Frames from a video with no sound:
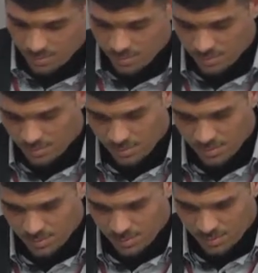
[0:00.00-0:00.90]

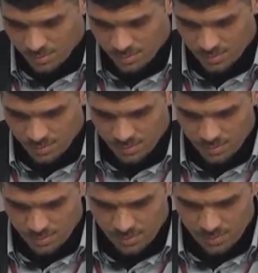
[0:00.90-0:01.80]

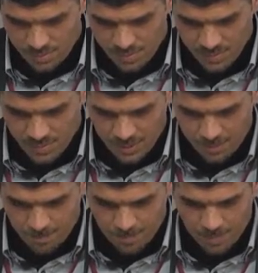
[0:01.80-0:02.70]

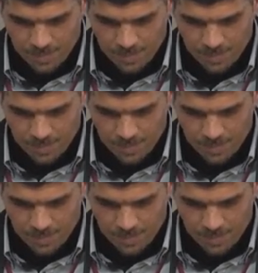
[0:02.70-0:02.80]
No one is speaking in this clip.